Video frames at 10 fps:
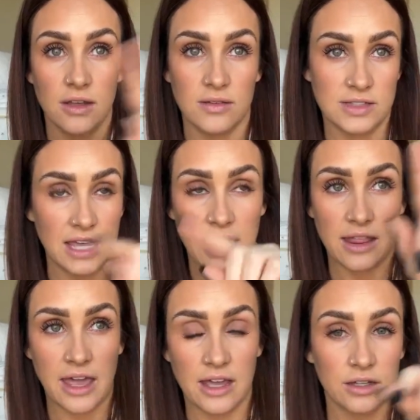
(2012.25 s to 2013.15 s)
say
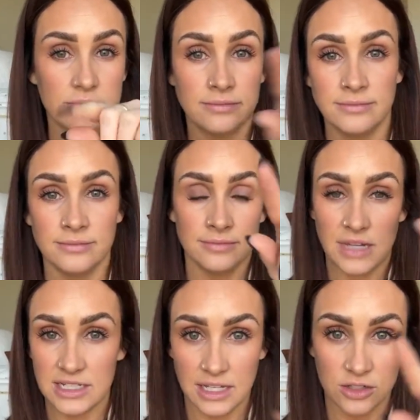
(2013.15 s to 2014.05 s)
like mm,
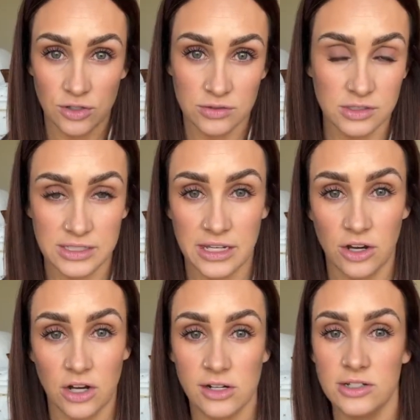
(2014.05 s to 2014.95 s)
my skin tone looks like
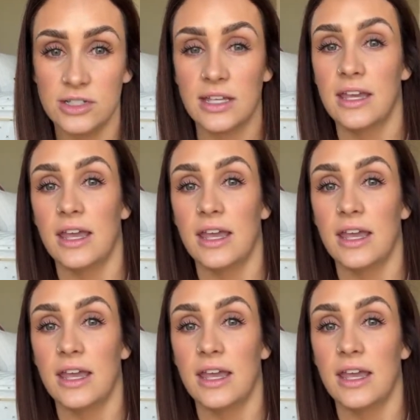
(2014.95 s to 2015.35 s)
hers